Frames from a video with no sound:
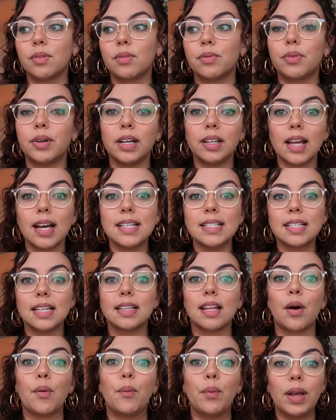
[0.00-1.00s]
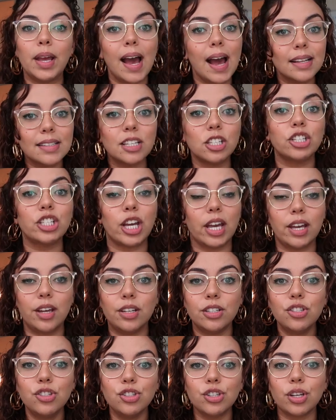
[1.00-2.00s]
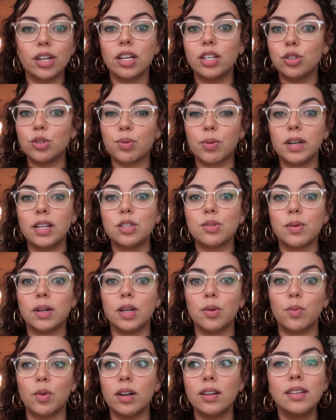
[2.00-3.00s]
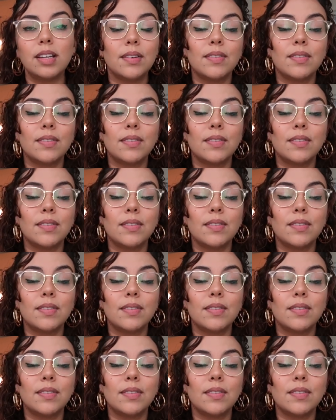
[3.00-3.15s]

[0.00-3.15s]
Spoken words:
realizing that we had to change in 2021.